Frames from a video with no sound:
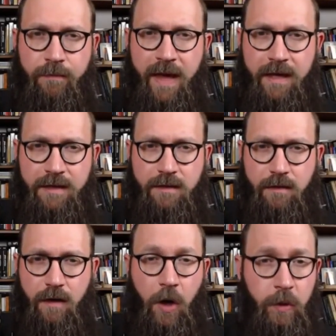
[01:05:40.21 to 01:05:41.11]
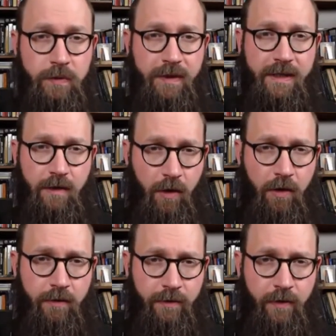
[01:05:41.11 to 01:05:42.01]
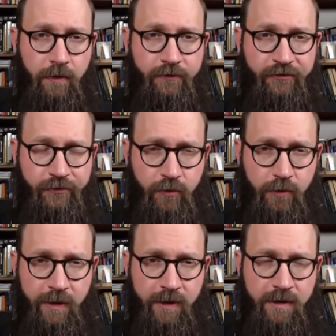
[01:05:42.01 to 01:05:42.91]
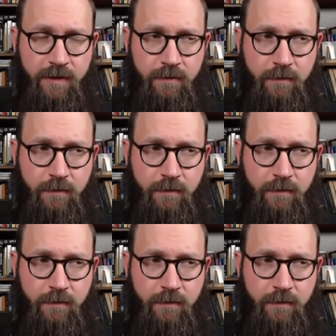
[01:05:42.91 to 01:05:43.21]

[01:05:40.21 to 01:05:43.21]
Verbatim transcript: based only on those stories,